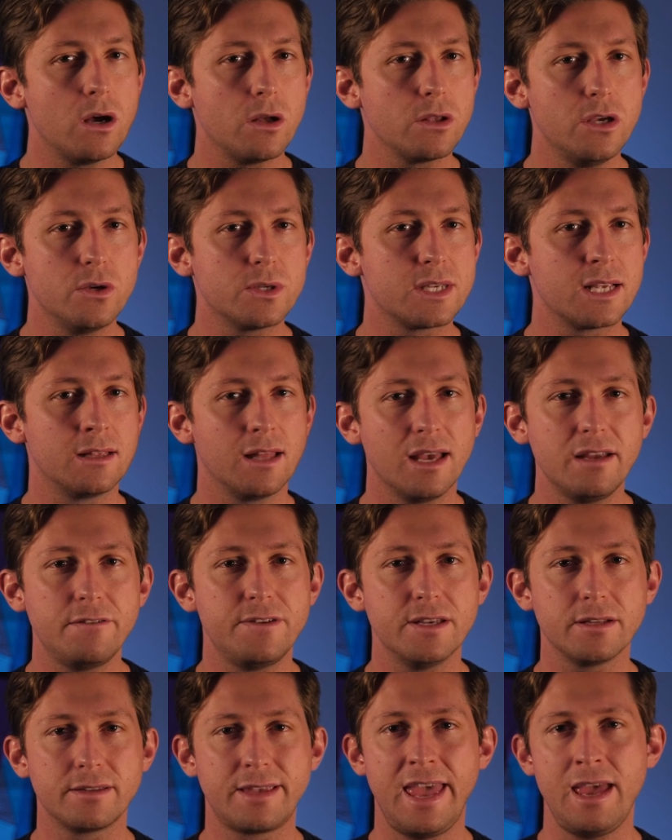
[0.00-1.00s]
using light
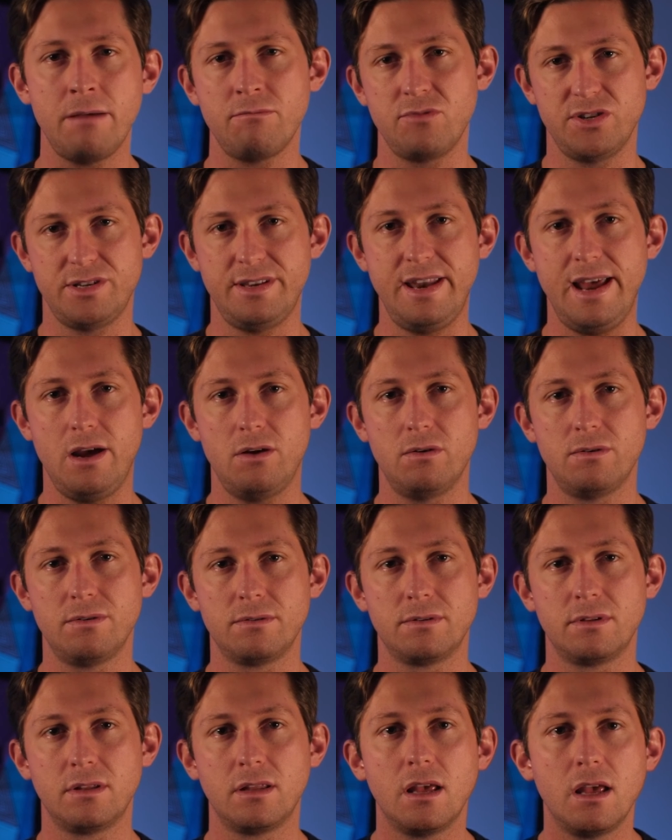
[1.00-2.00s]
field cameras now?
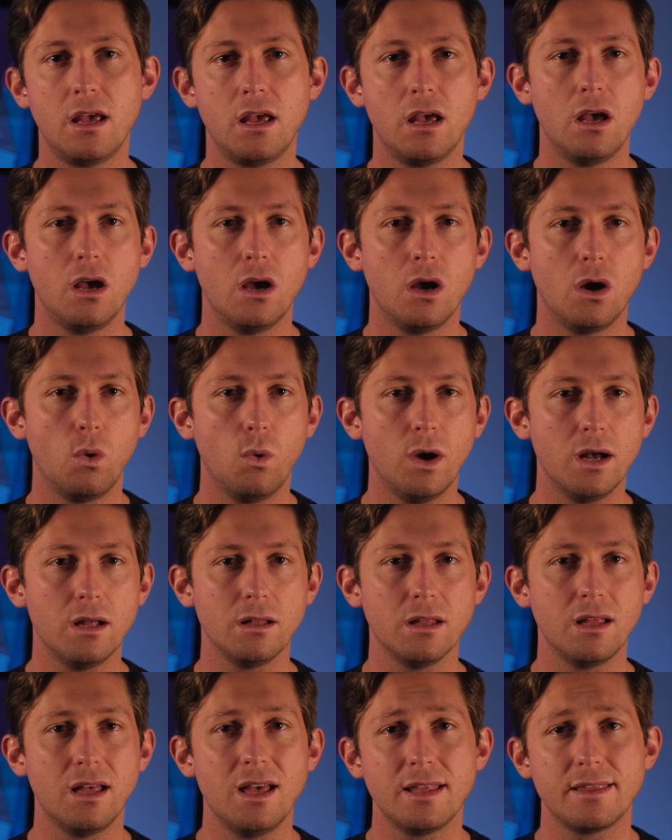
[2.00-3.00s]

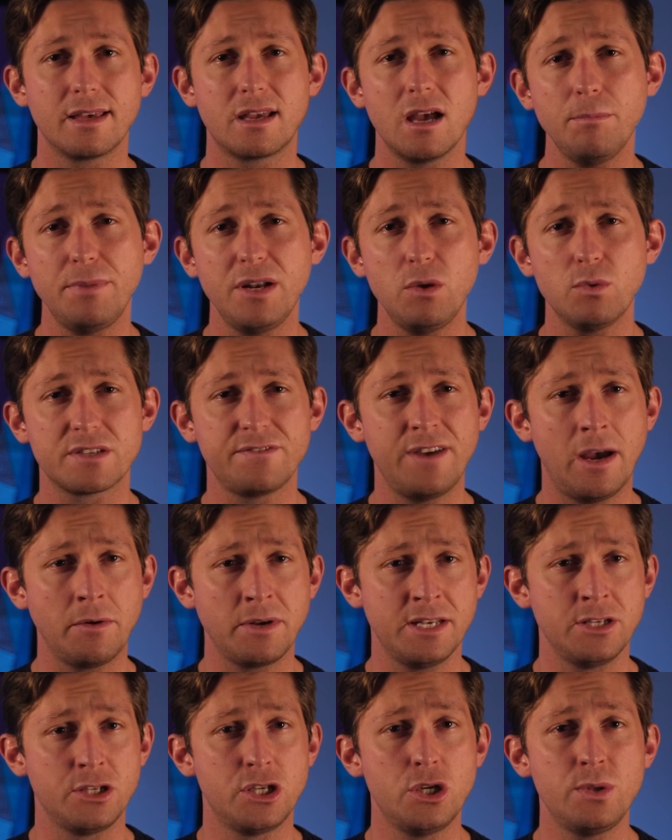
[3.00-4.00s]
Well, the company was founded
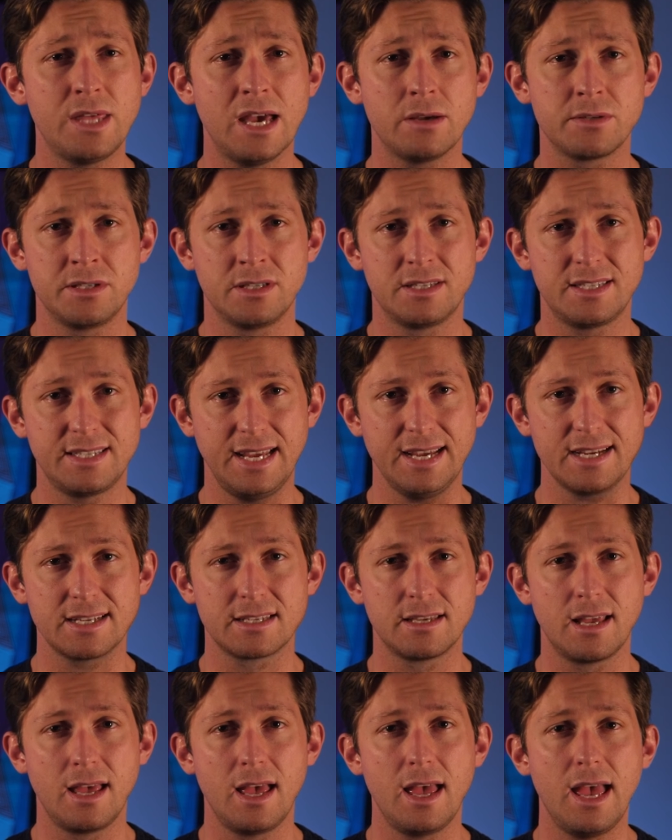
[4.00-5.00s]
in 2006,
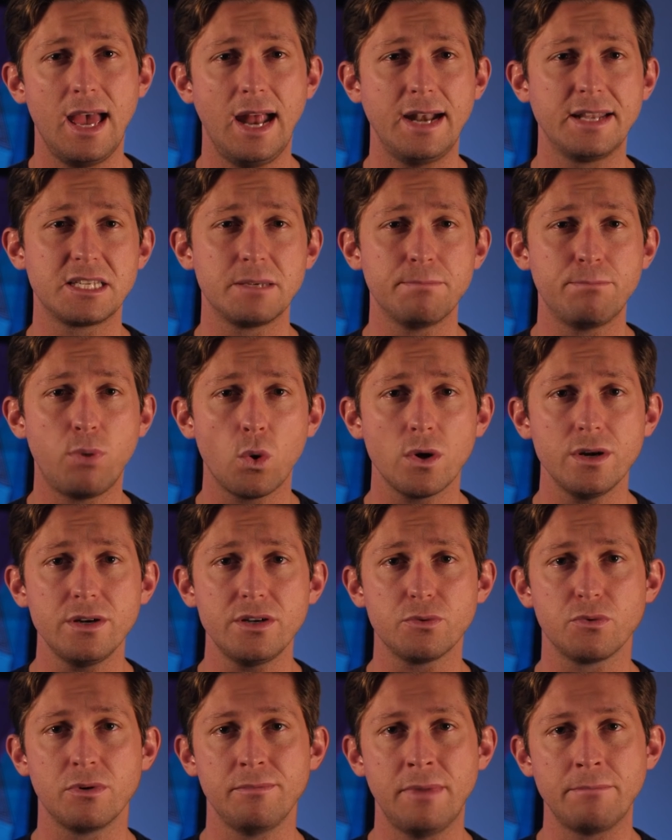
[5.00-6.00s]
and it's important
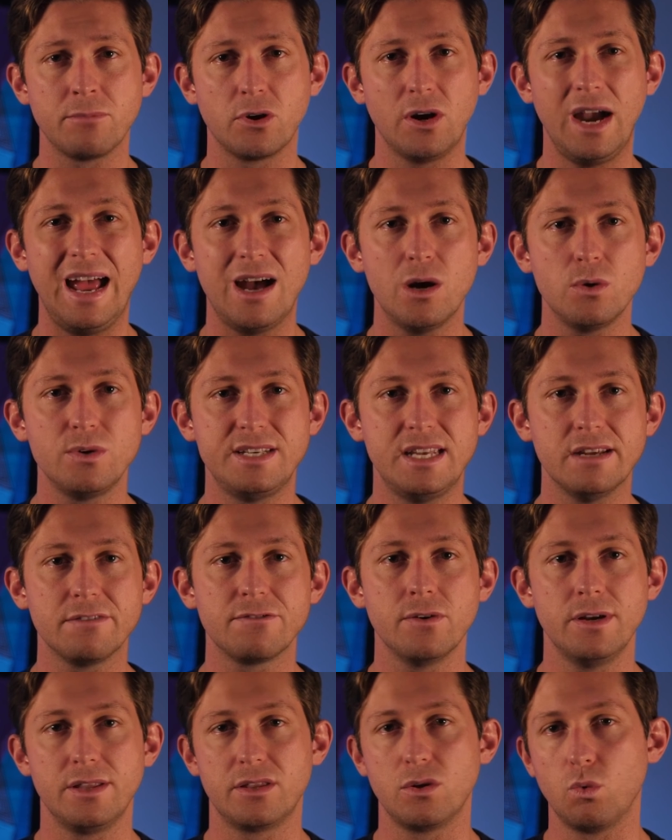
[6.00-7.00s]
to remember how
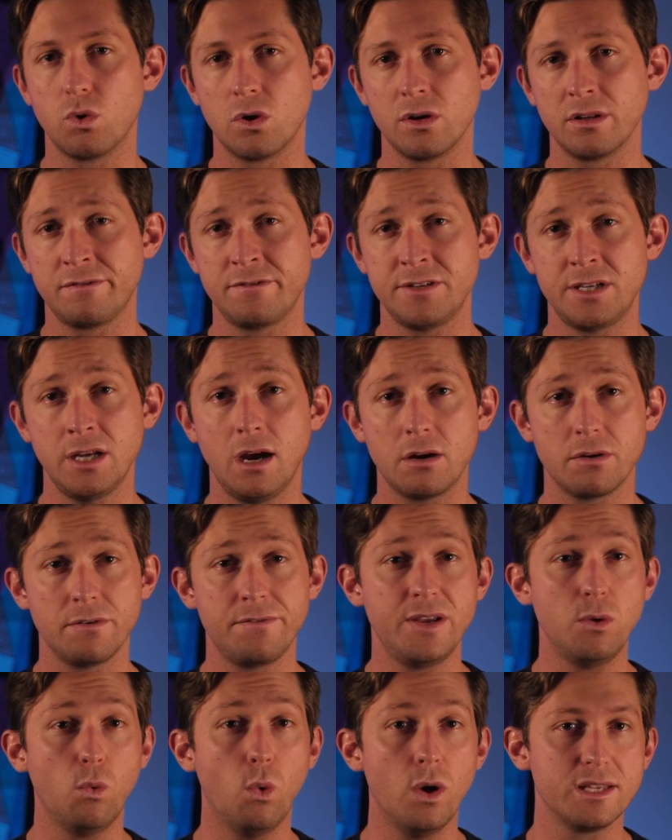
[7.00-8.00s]
different the world of
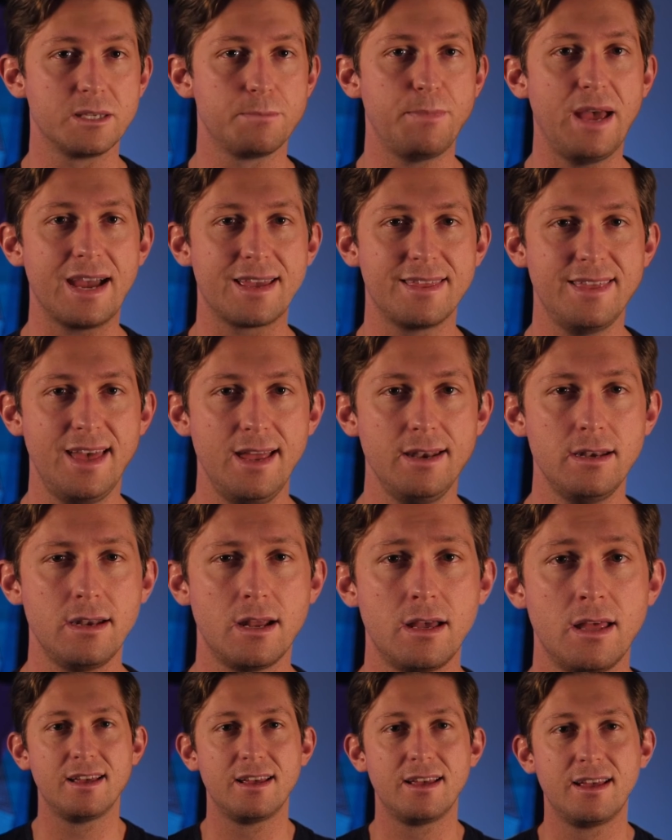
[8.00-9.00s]
photography was back then.
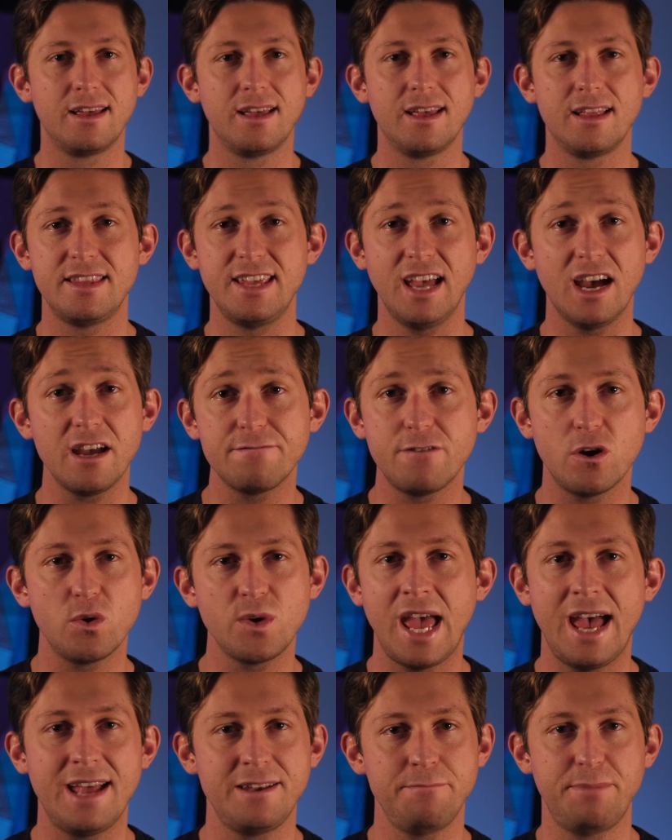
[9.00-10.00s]
The iPhone
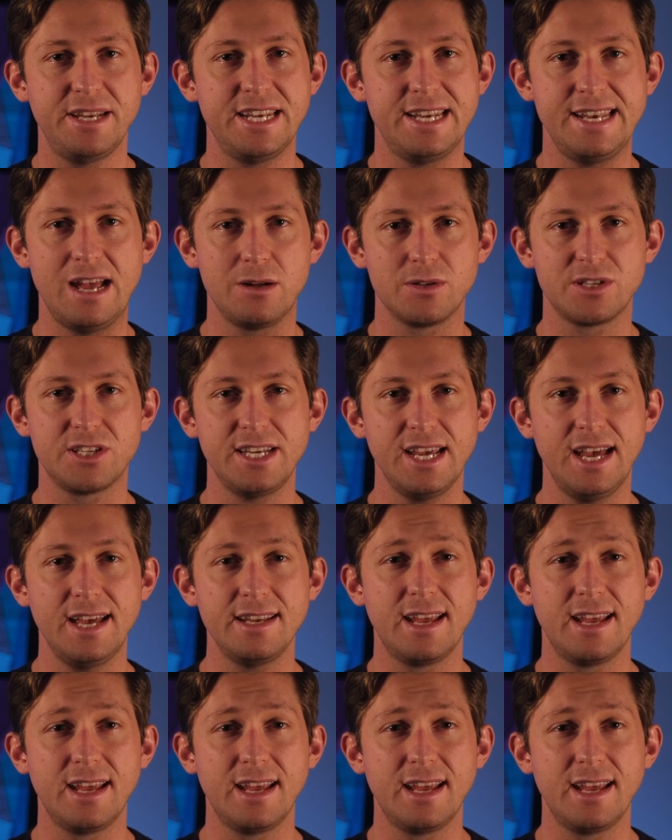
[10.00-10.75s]
hadn't been announced yet,